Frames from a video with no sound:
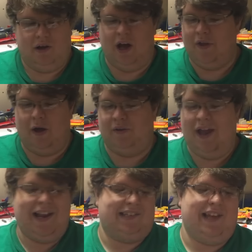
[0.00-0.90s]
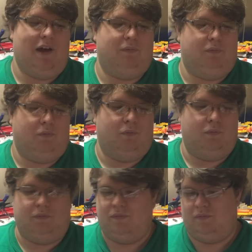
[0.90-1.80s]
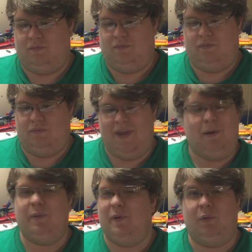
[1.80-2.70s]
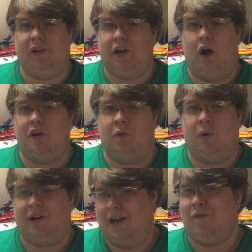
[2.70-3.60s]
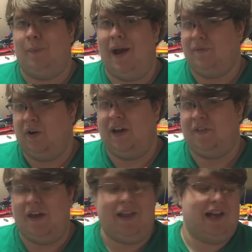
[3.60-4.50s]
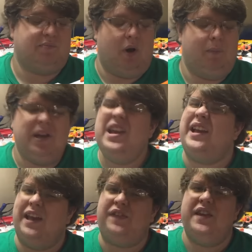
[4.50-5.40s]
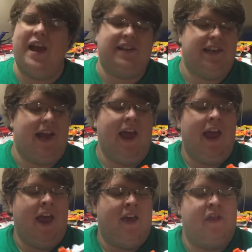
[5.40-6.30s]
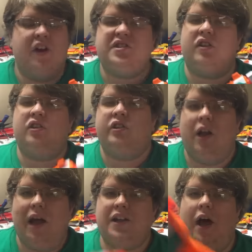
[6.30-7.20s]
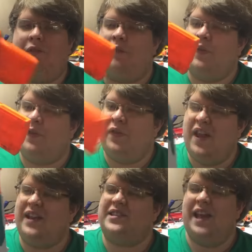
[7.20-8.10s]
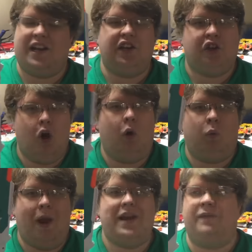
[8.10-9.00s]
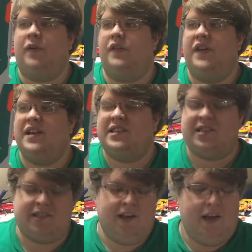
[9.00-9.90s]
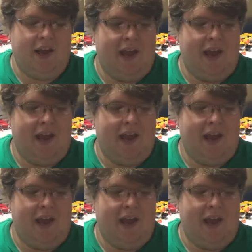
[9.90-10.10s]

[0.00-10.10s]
Although, I guess that would be really hard to work. Never mind, forget that last part. But you get the idea. There's a lot of things that could go right for this.